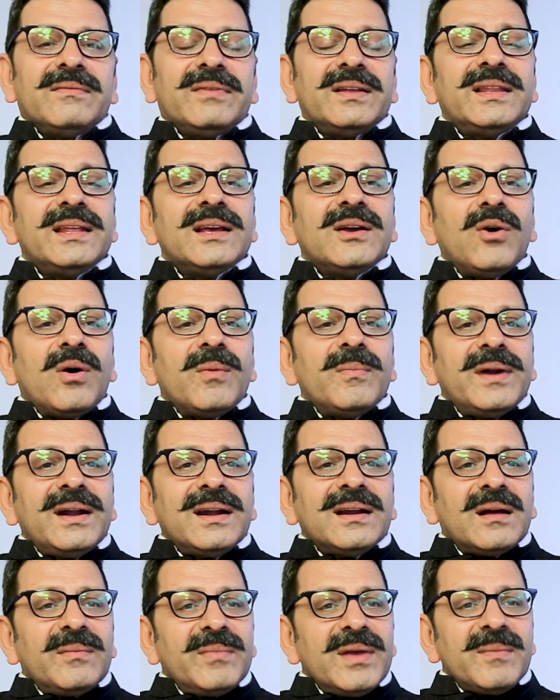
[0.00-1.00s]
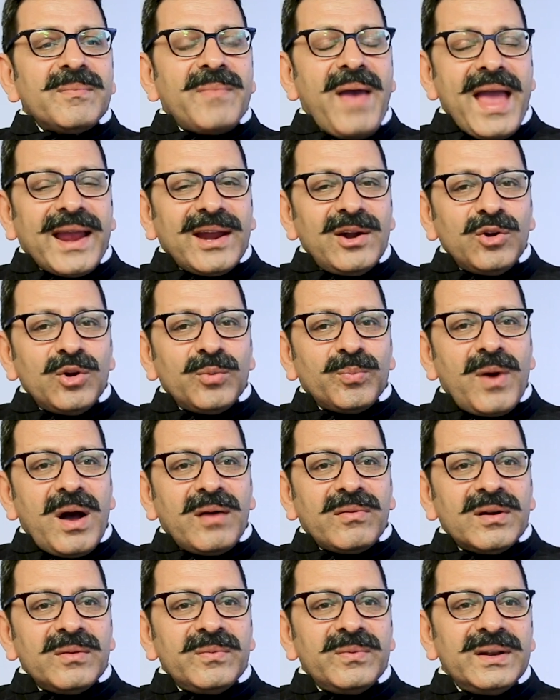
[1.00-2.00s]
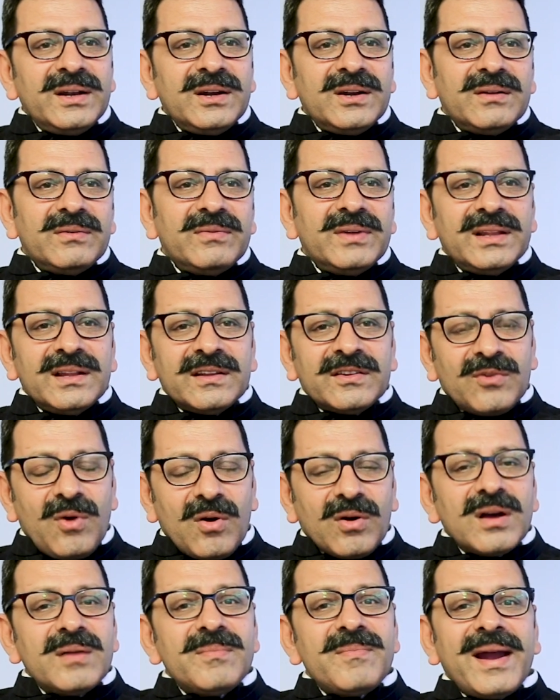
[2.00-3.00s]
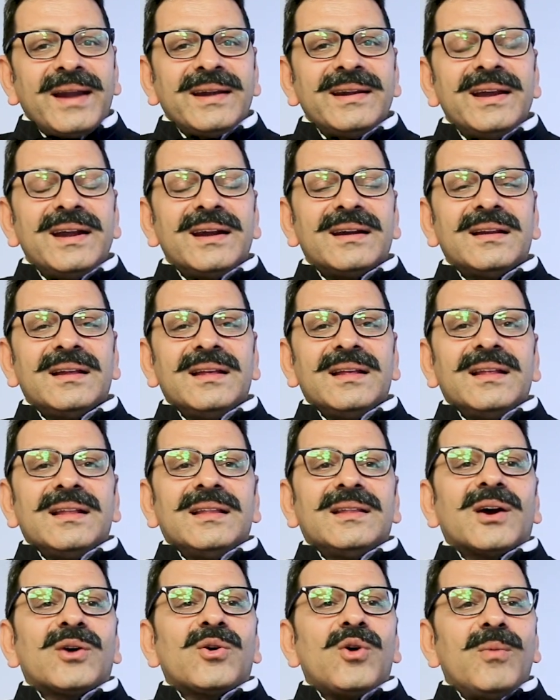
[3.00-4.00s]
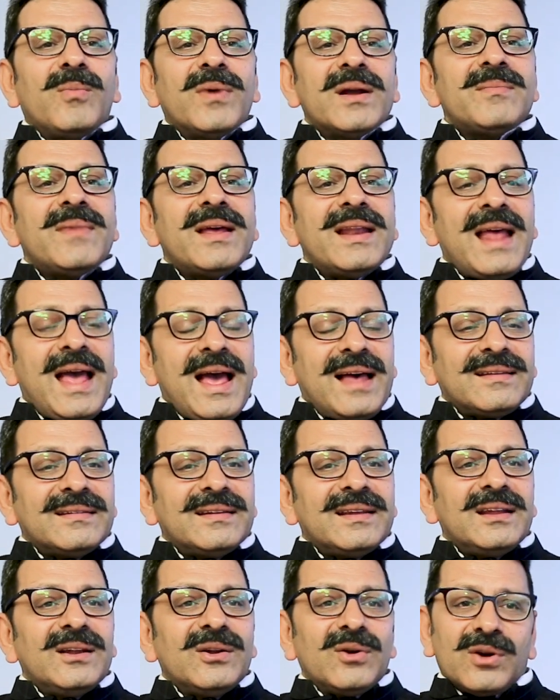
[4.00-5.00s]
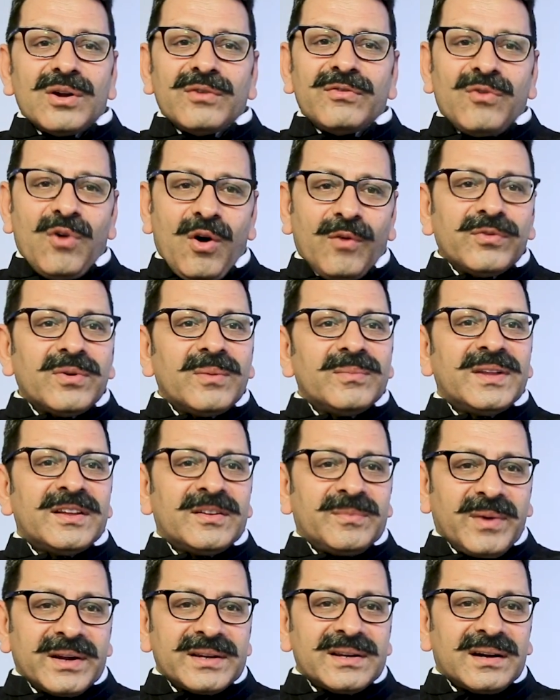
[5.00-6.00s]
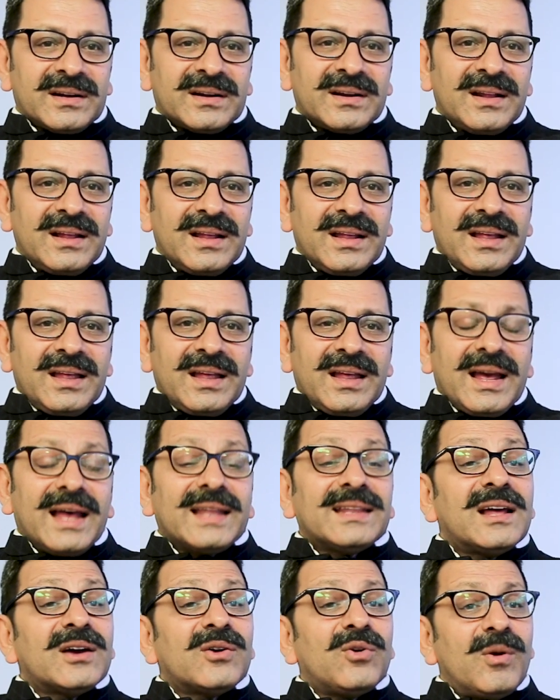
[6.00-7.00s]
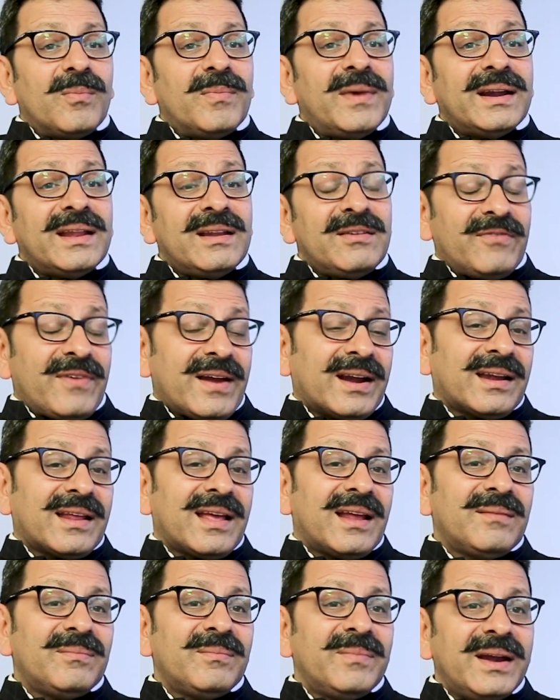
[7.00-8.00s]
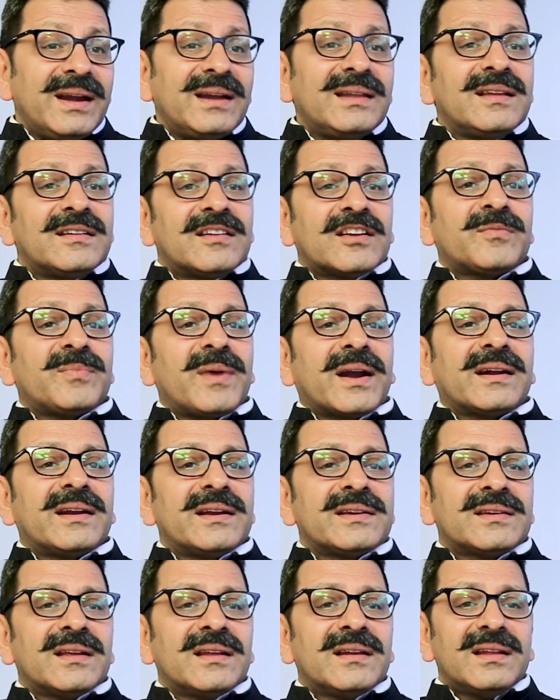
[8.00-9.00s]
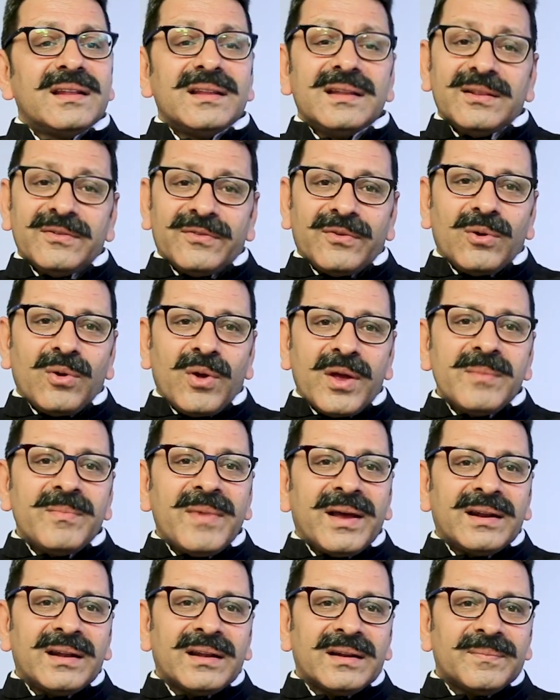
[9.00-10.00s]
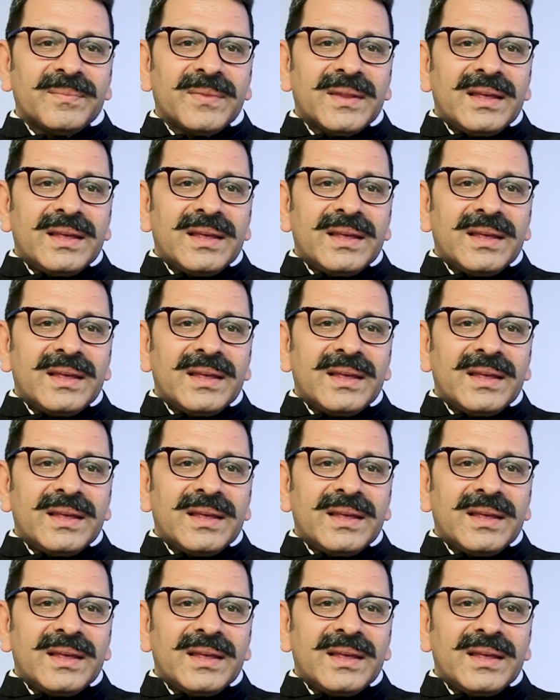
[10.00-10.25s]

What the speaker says: With the government coming back into power with a stronger mandate, the common man has a lot of hope from this budget. And the government, in fact, can meet this expectation in the following manner.